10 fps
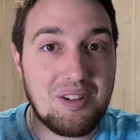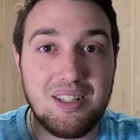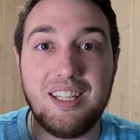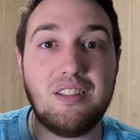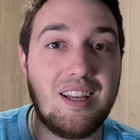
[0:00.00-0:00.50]

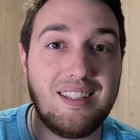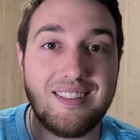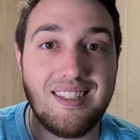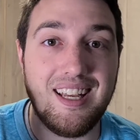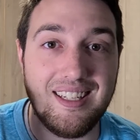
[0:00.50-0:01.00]
it's a
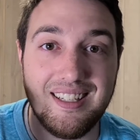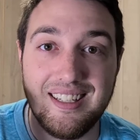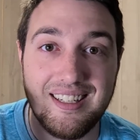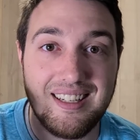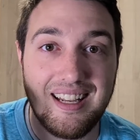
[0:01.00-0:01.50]
cent.
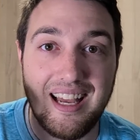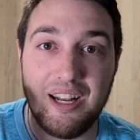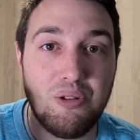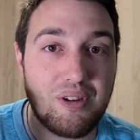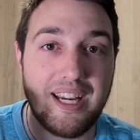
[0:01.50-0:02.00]
I
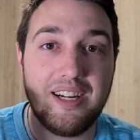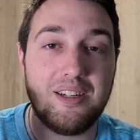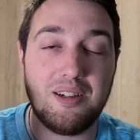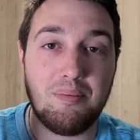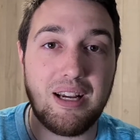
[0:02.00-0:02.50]
don't
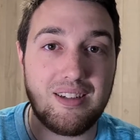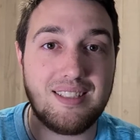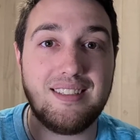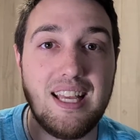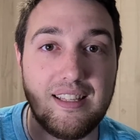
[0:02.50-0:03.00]
care about a
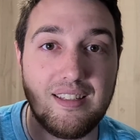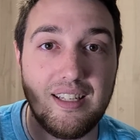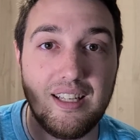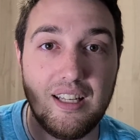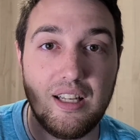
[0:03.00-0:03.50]
cent.
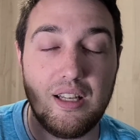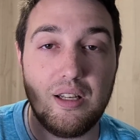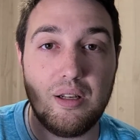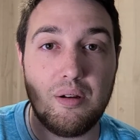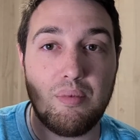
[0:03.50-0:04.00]

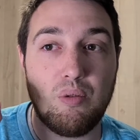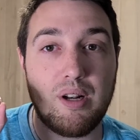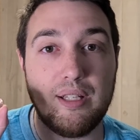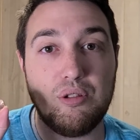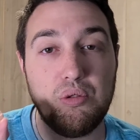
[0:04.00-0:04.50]
But what
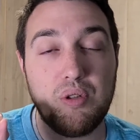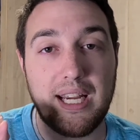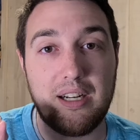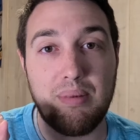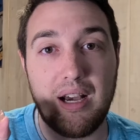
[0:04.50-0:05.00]
I do
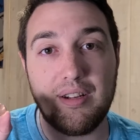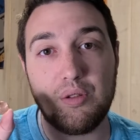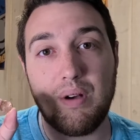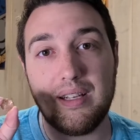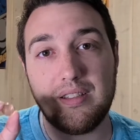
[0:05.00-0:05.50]
care about
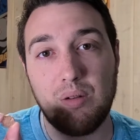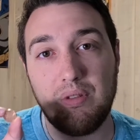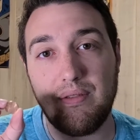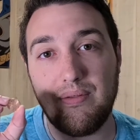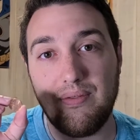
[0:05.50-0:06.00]
is why
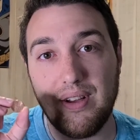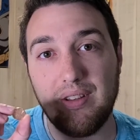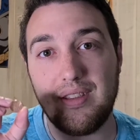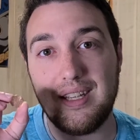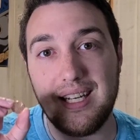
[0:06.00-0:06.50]
someone
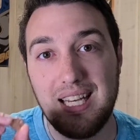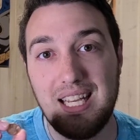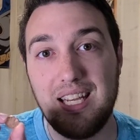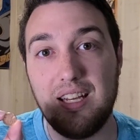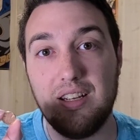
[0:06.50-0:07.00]
felt the
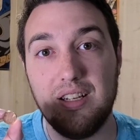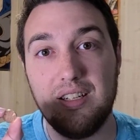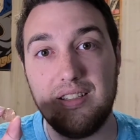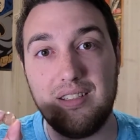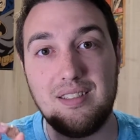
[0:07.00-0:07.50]
need
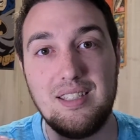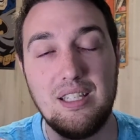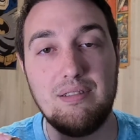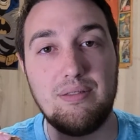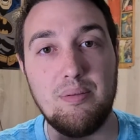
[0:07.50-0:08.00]
to
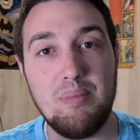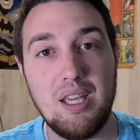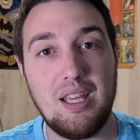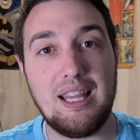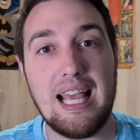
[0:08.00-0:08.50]
steal from
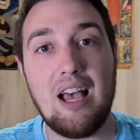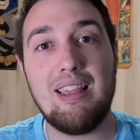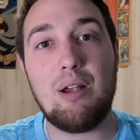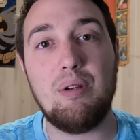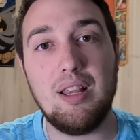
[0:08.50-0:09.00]
me. Now
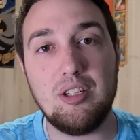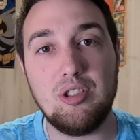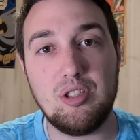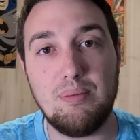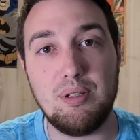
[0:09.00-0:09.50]
that
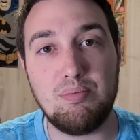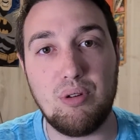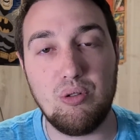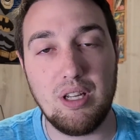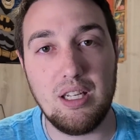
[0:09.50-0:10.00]
relationship is
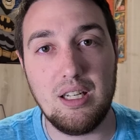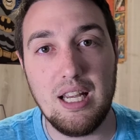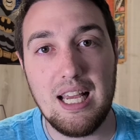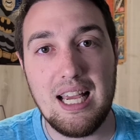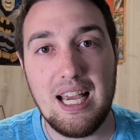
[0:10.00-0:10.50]
broken.
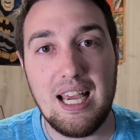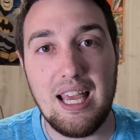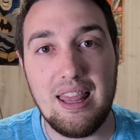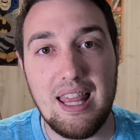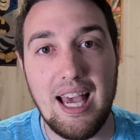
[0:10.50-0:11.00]

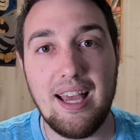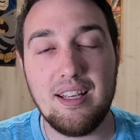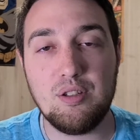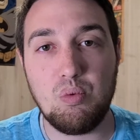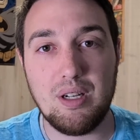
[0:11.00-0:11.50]
And that
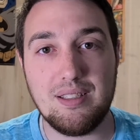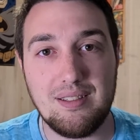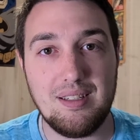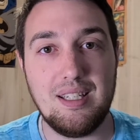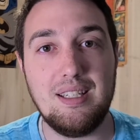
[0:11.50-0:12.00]
is what
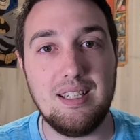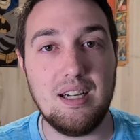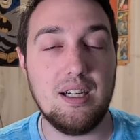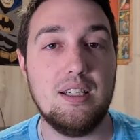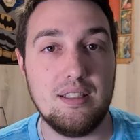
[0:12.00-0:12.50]
sin
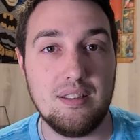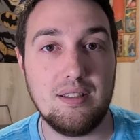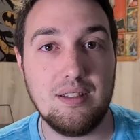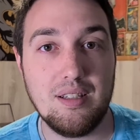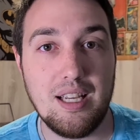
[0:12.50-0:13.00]

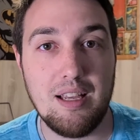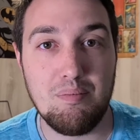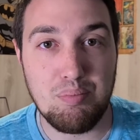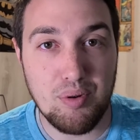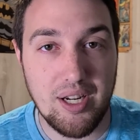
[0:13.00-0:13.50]
does.
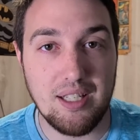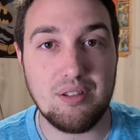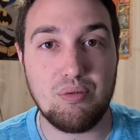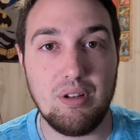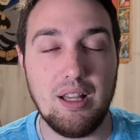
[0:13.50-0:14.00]
It
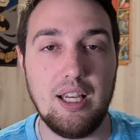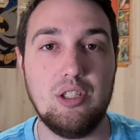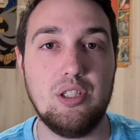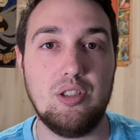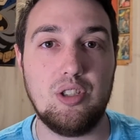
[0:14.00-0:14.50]
breaks
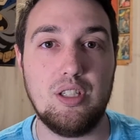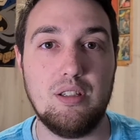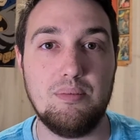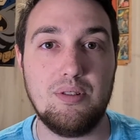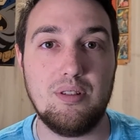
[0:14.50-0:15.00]

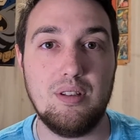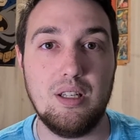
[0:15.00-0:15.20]
relationships.